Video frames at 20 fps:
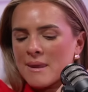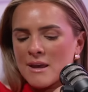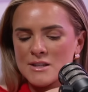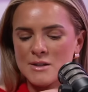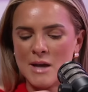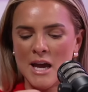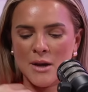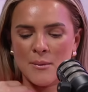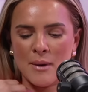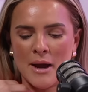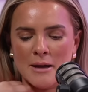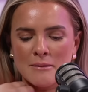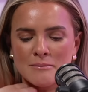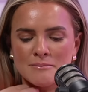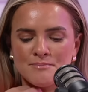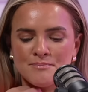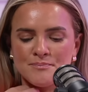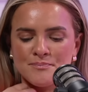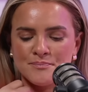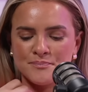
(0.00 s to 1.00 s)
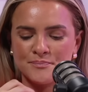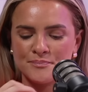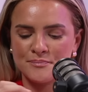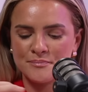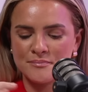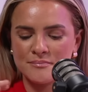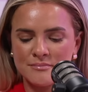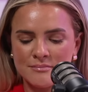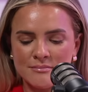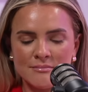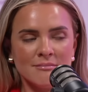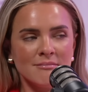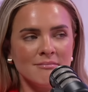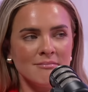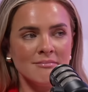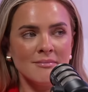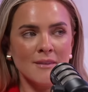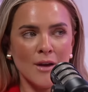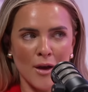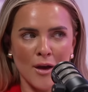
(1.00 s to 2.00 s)
so anyway,
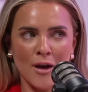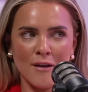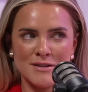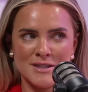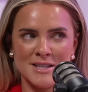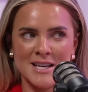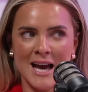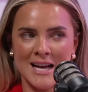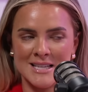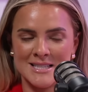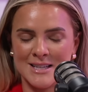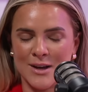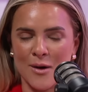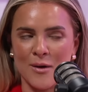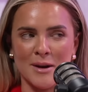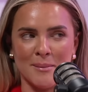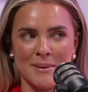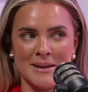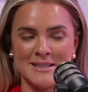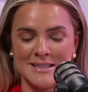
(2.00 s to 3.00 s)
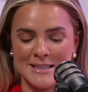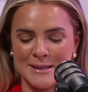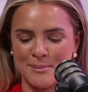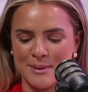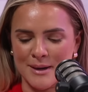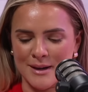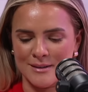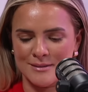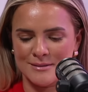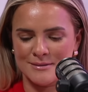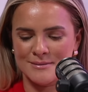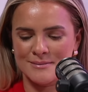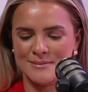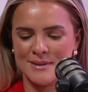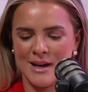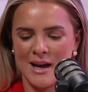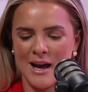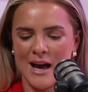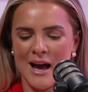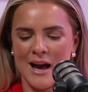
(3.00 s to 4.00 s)
I obviously had to go in a bit deeper.
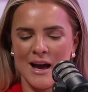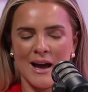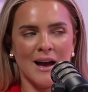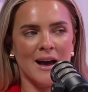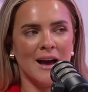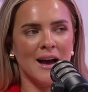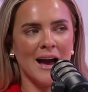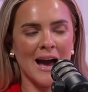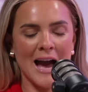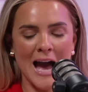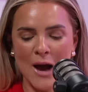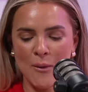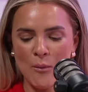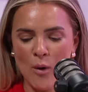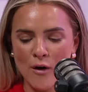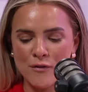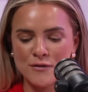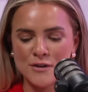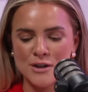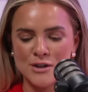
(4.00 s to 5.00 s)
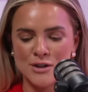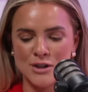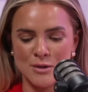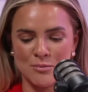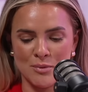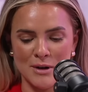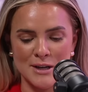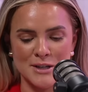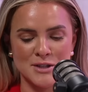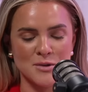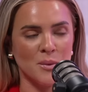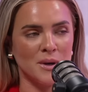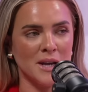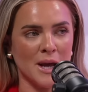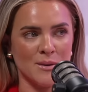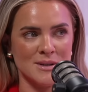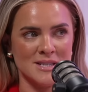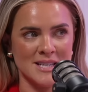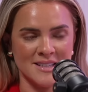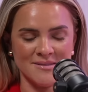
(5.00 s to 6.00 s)
We need more. How often do you bring someone
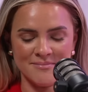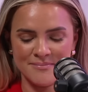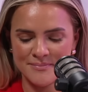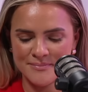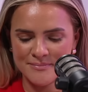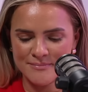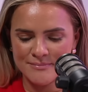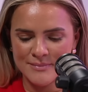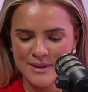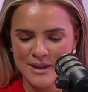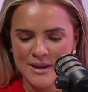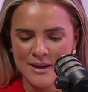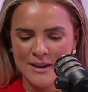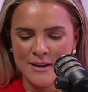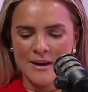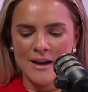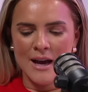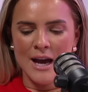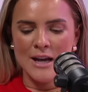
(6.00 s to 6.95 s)
else in? Right.